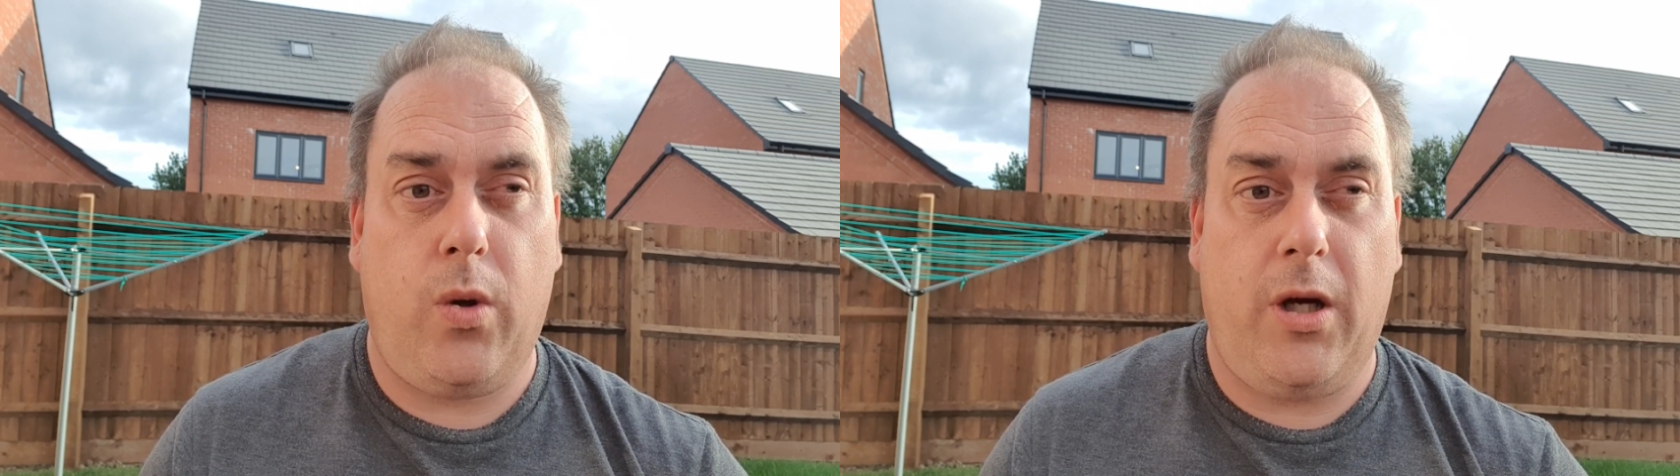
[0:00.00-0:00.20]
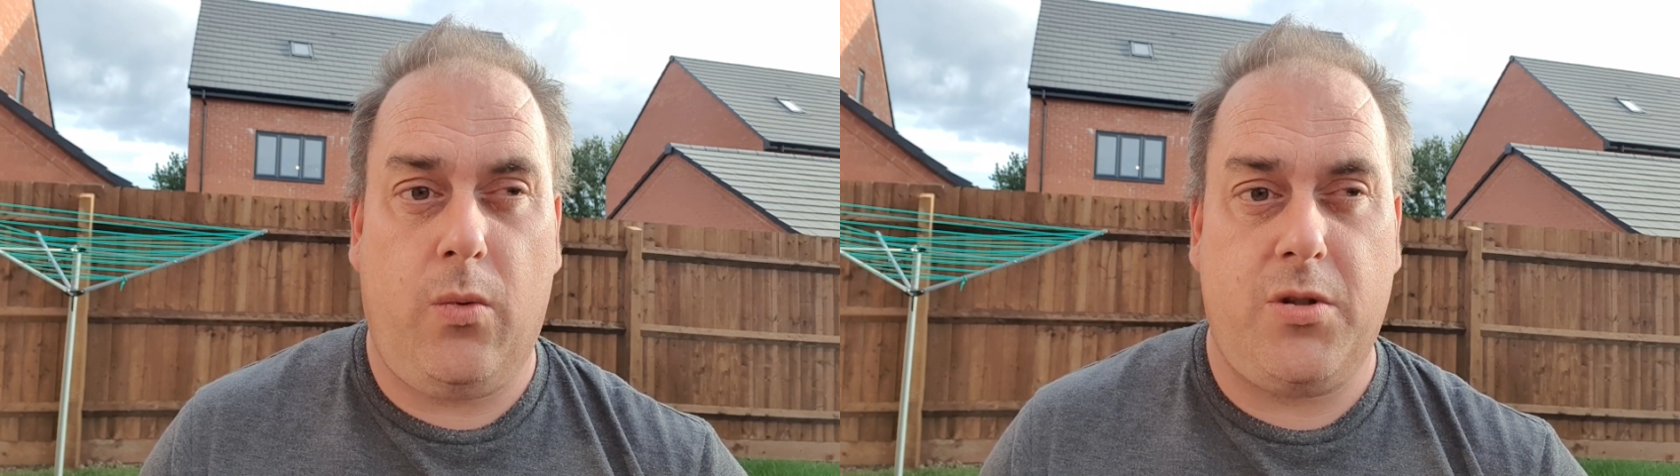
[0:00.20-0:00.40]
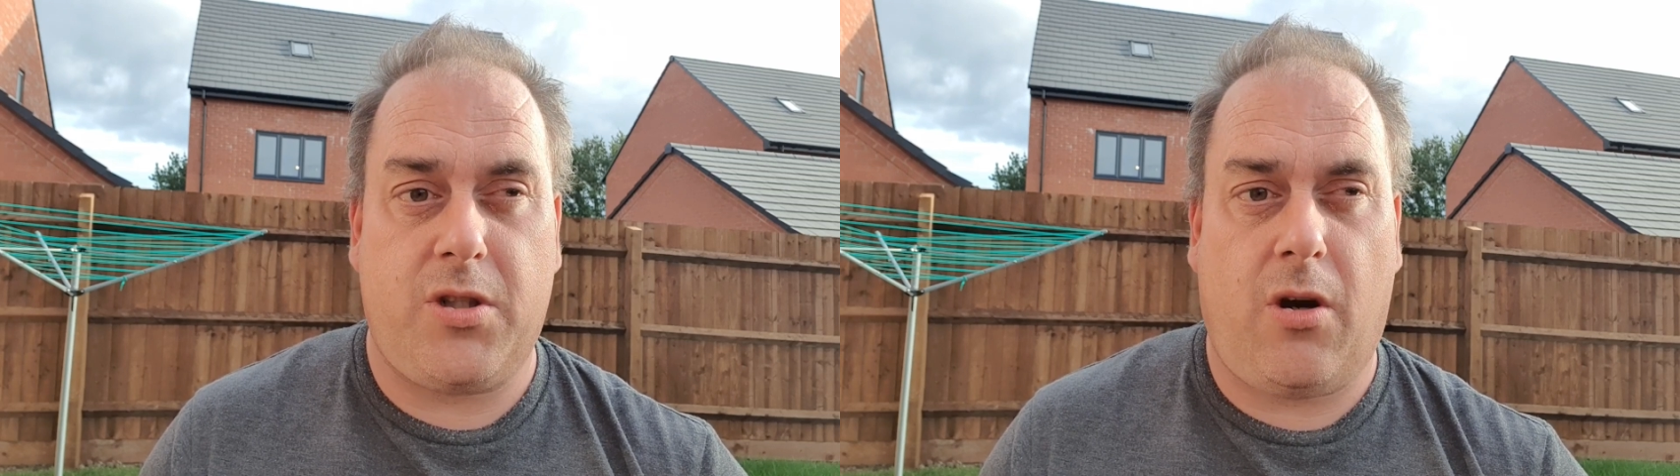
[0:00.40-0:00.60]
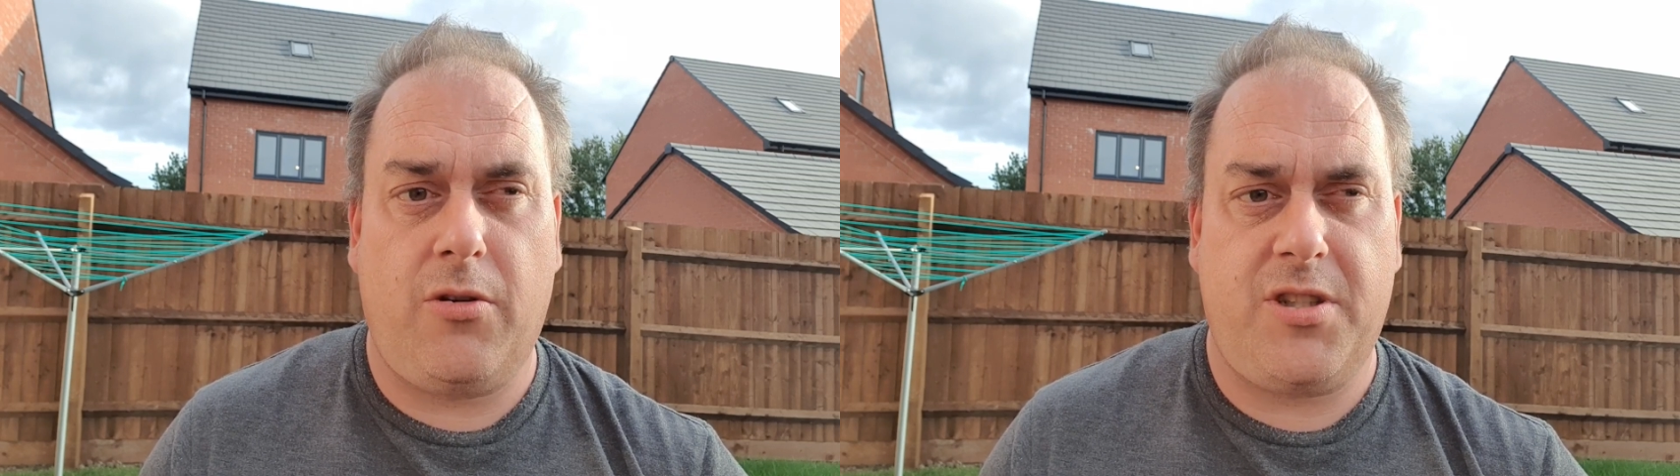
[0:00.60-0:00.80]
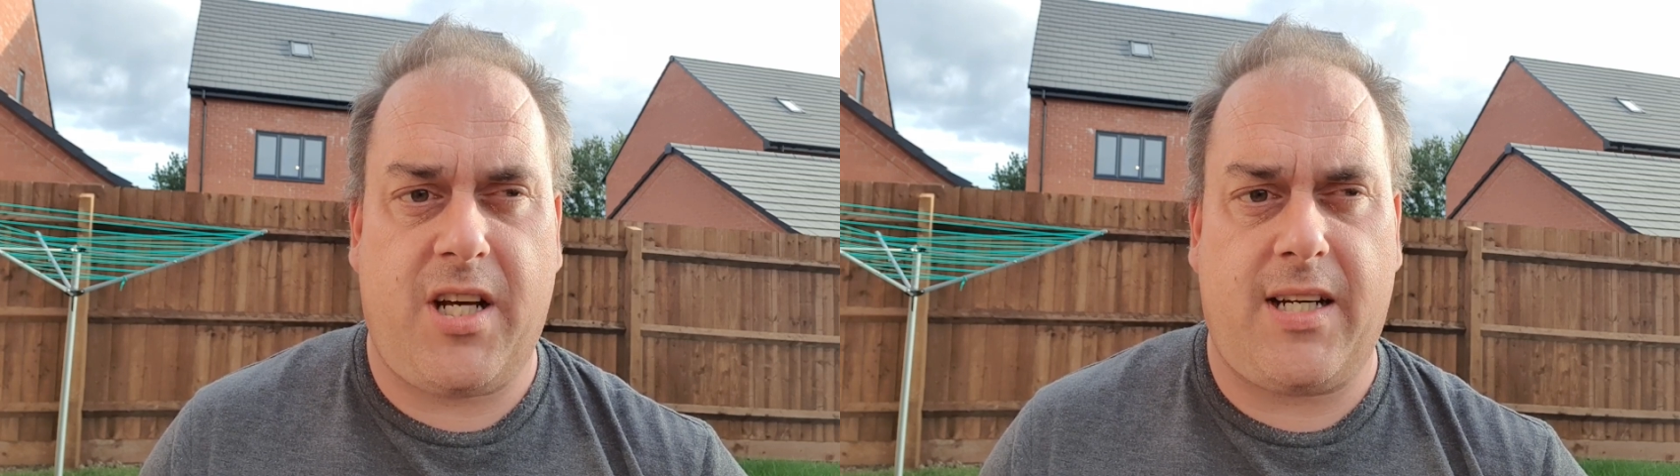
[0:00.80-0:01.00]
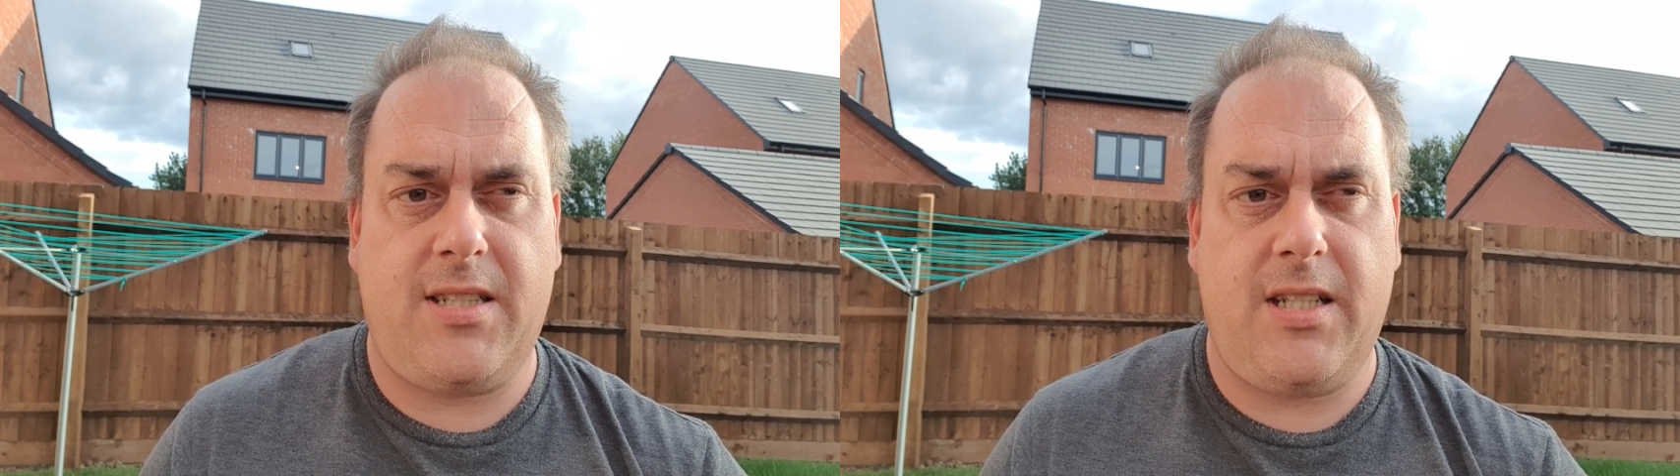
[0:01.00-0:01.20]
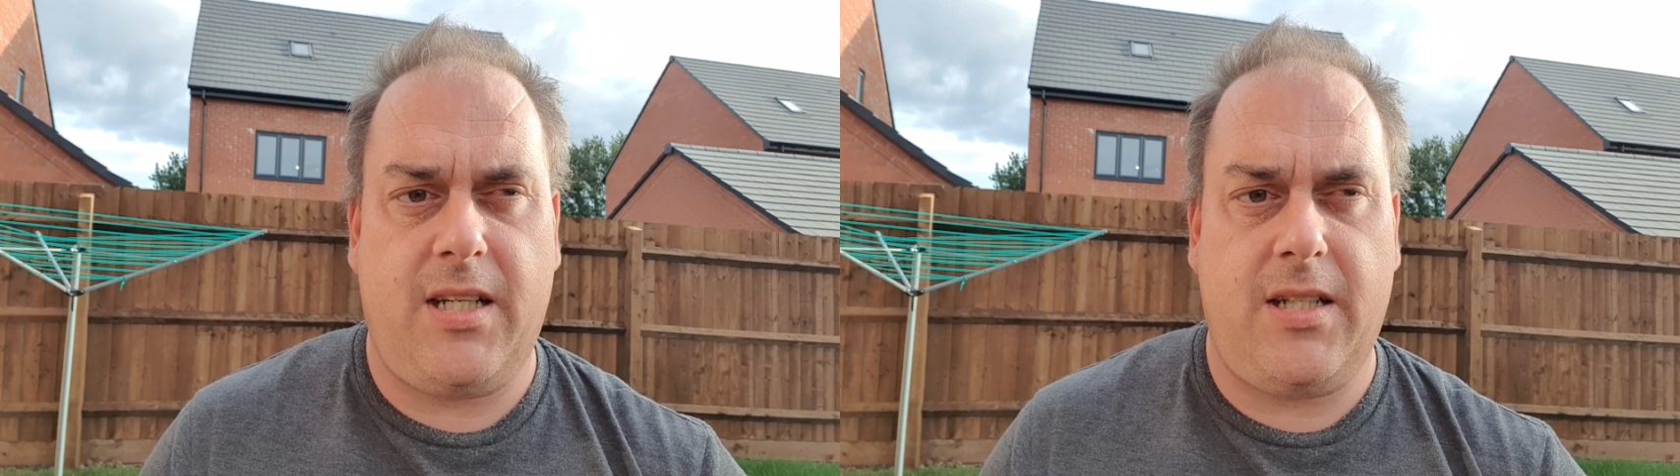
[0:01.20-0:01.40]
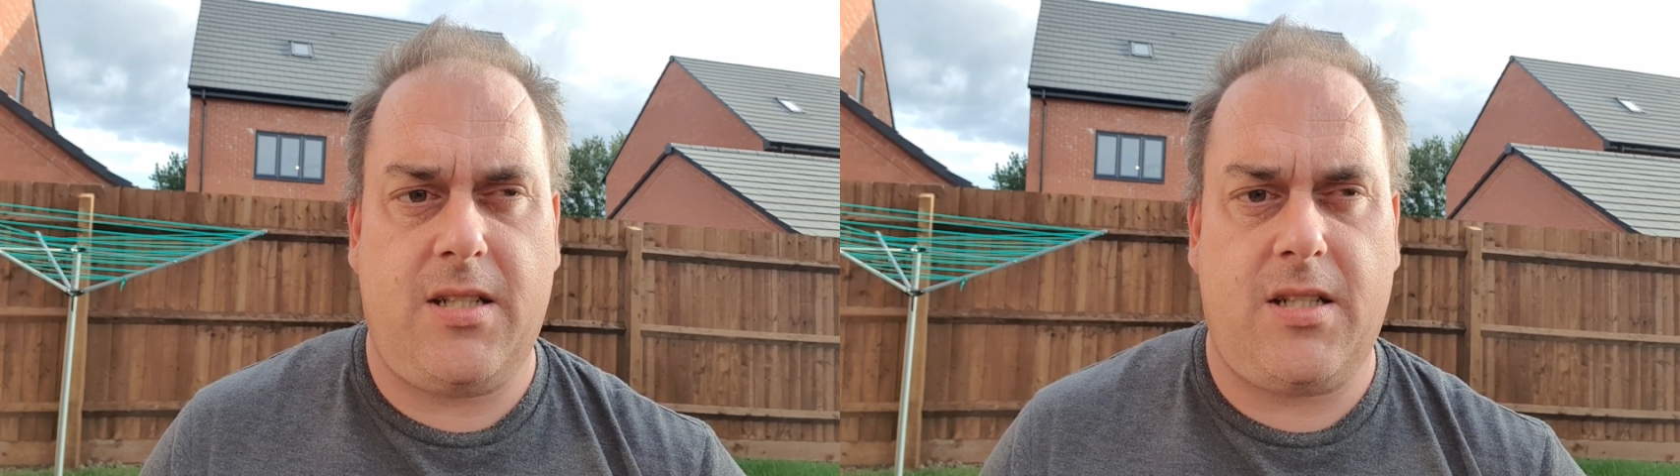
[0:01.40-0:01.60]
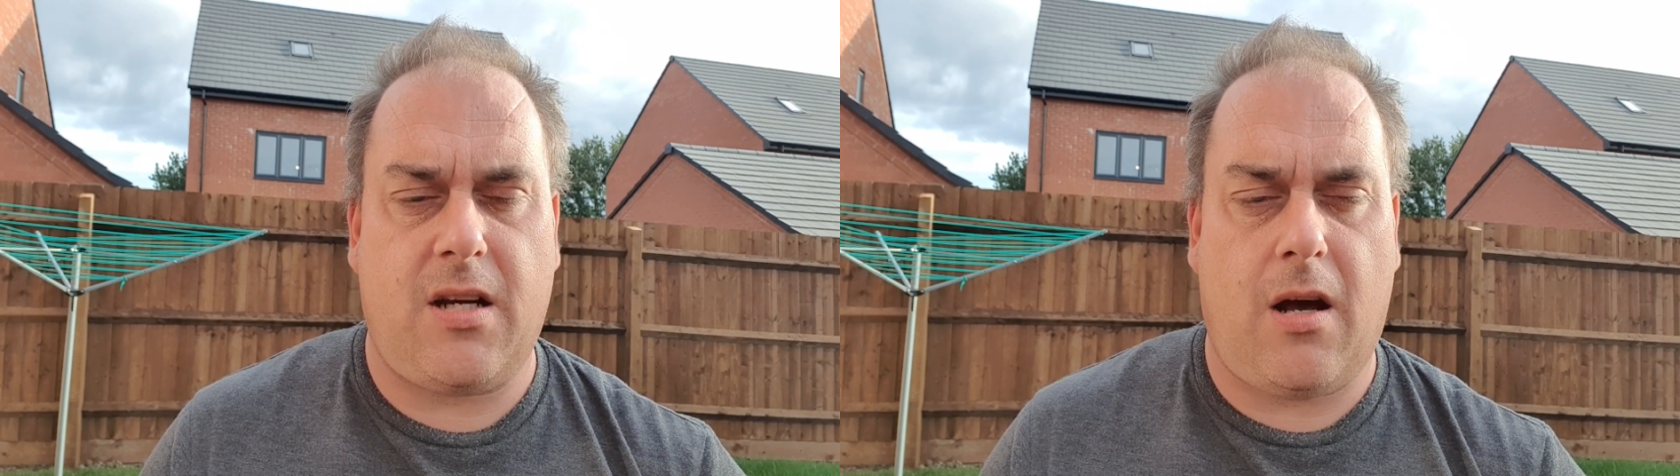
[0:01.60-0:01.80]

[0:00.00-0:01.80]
we was contacted